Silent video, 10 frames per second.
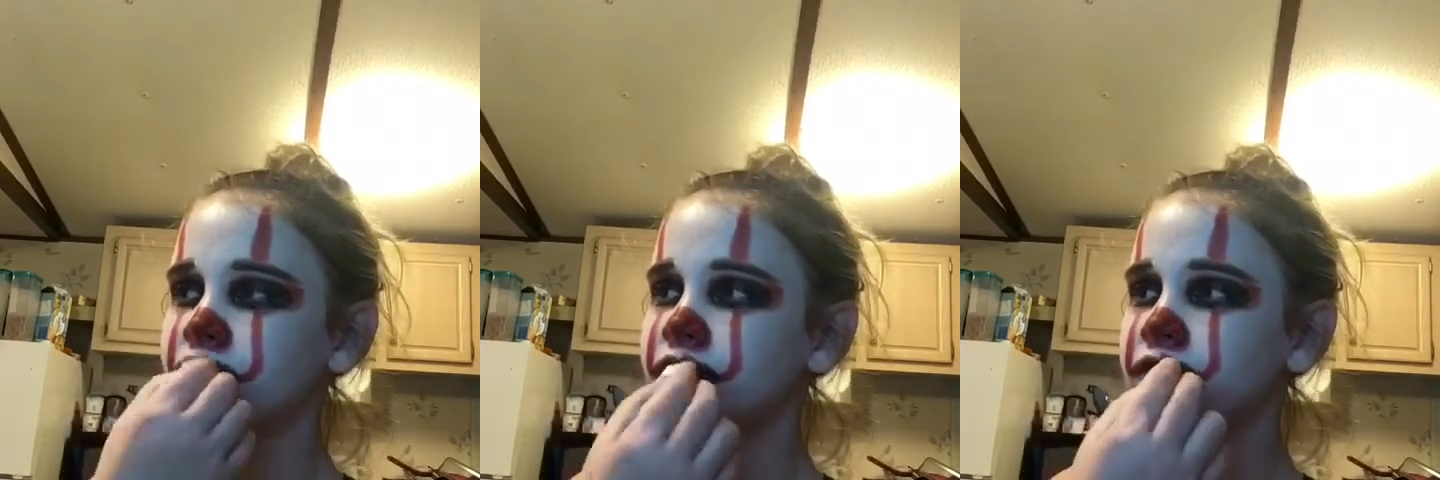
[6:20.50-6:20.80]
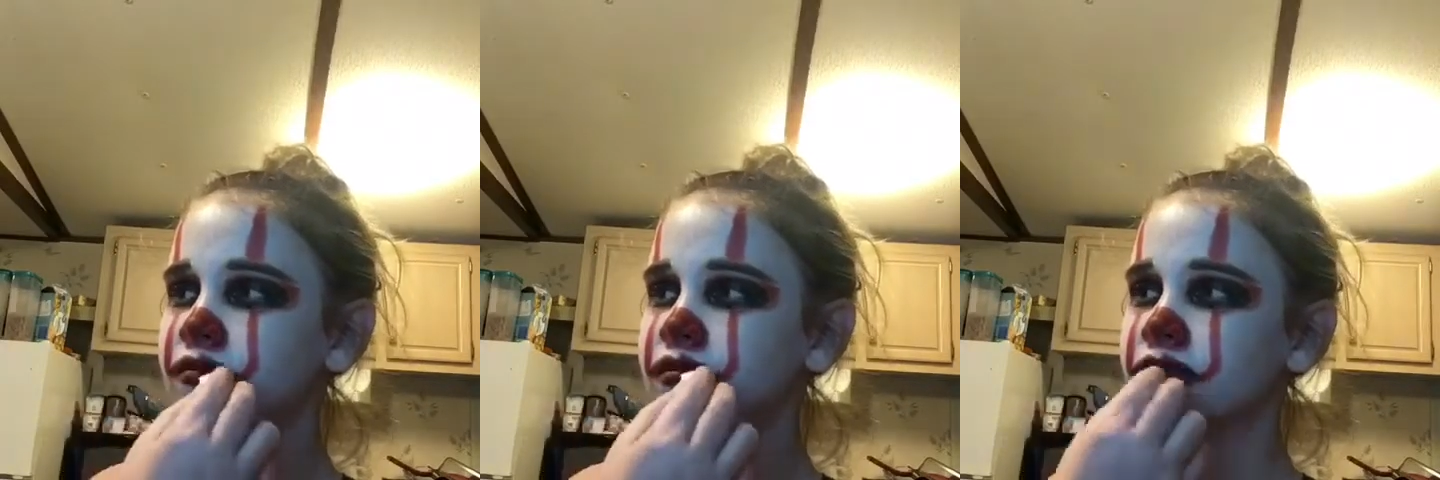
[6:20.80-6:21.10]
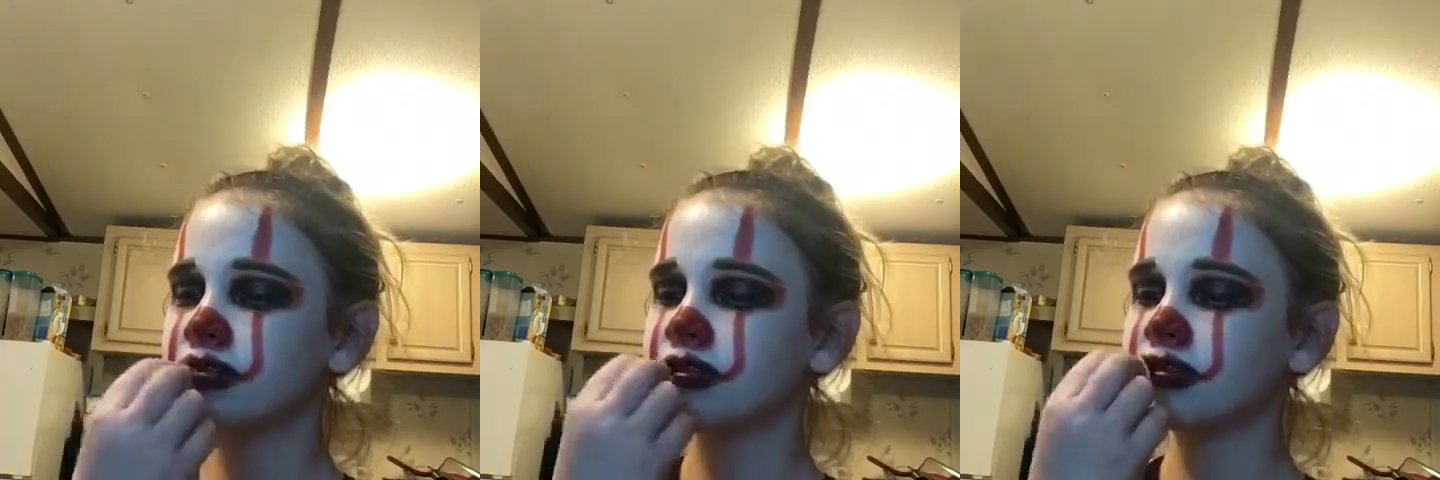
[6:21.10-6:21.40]
And
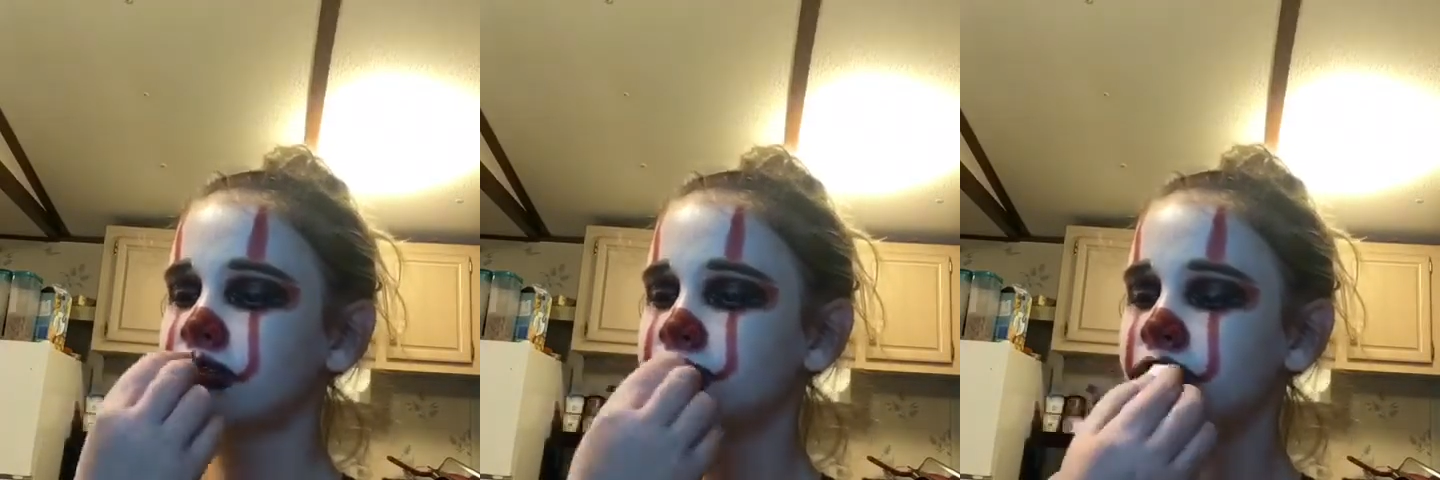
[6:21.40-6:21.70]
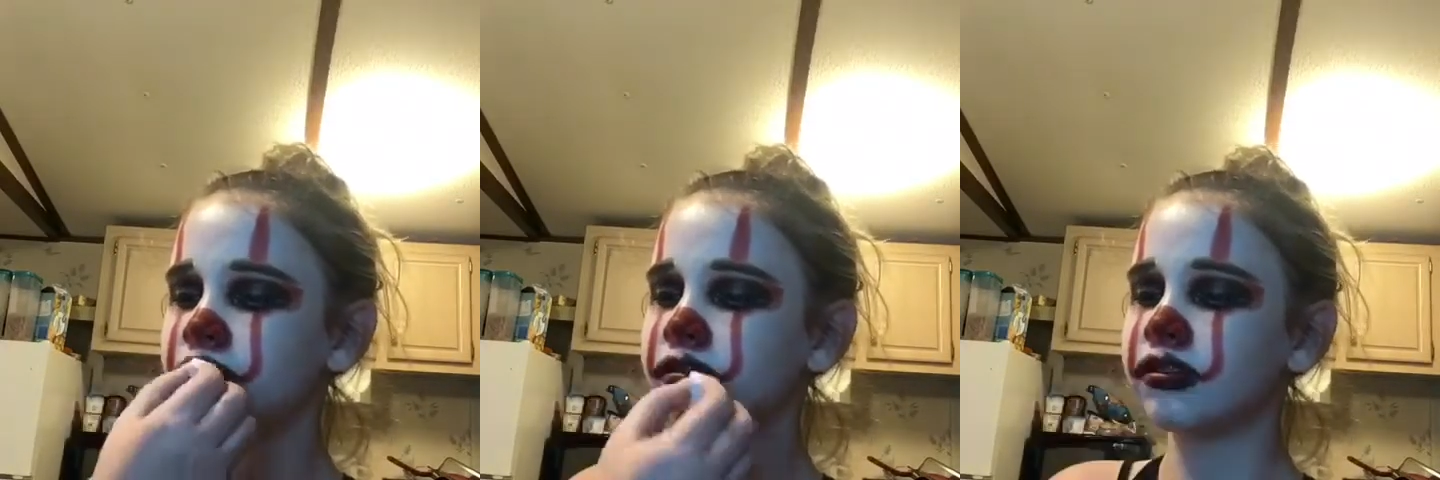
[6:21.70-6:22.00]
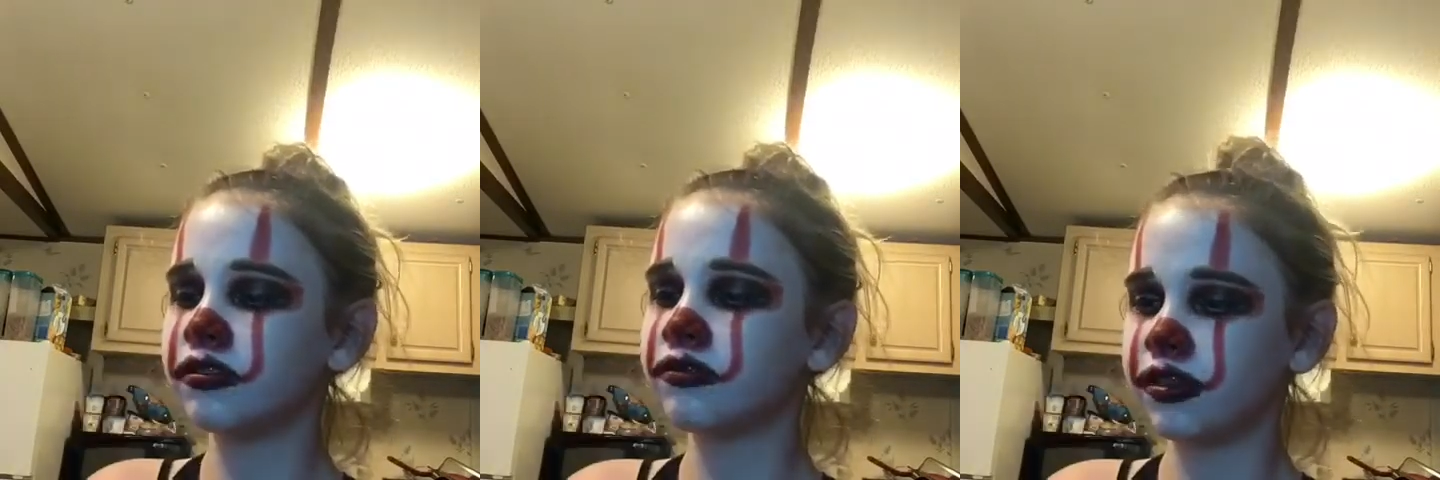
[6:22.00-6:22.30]
it's pretty creepy,
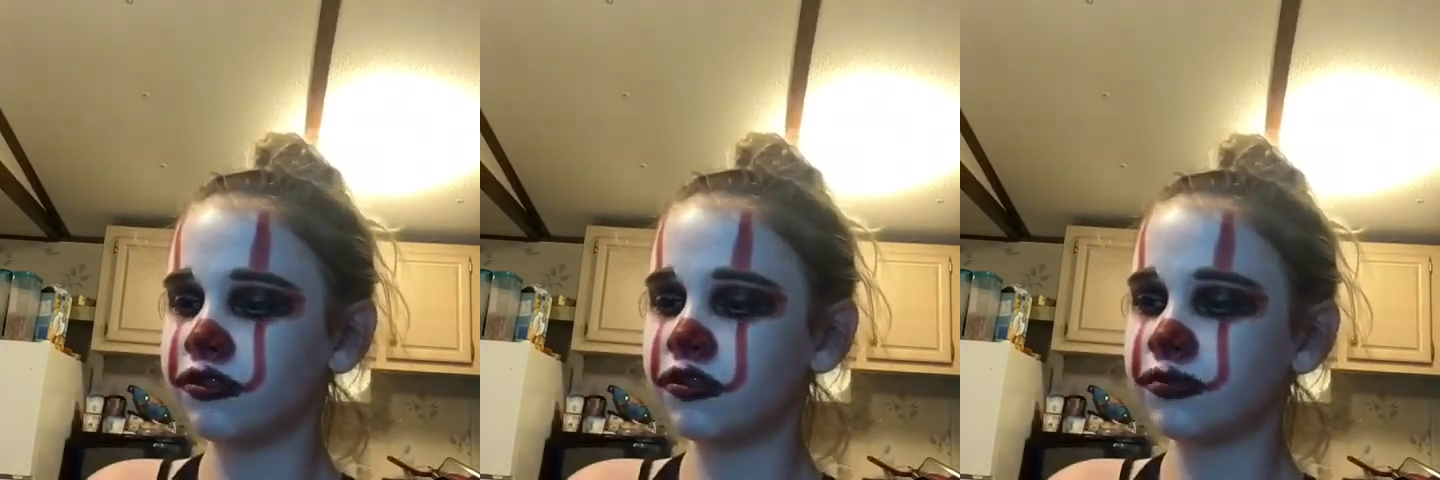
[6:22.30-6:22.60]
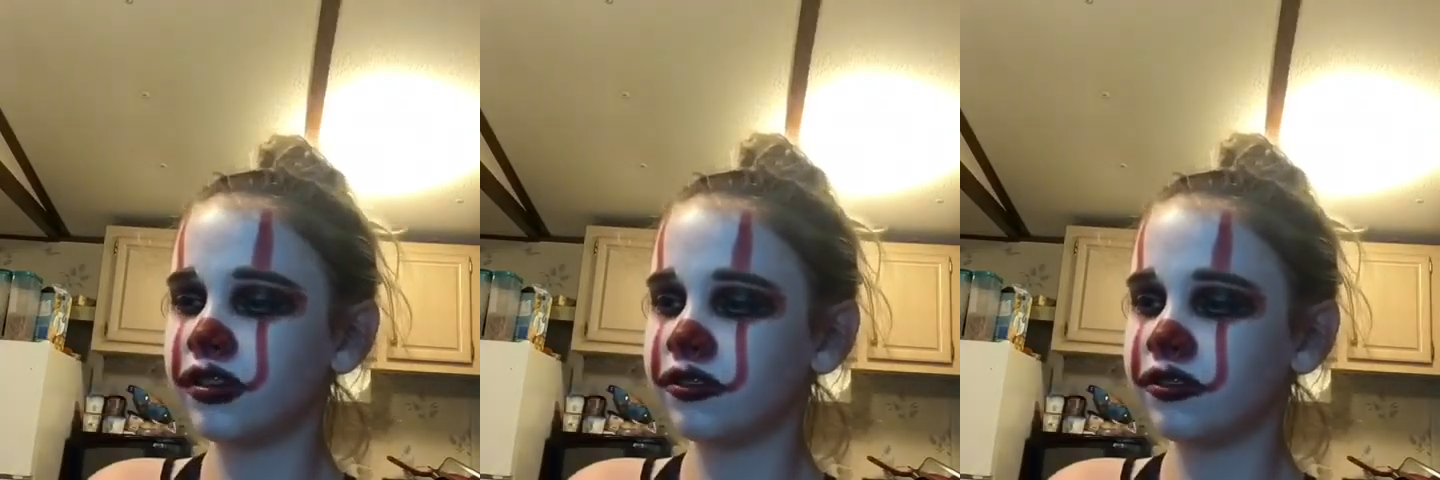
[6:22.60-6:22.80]
pretty quick,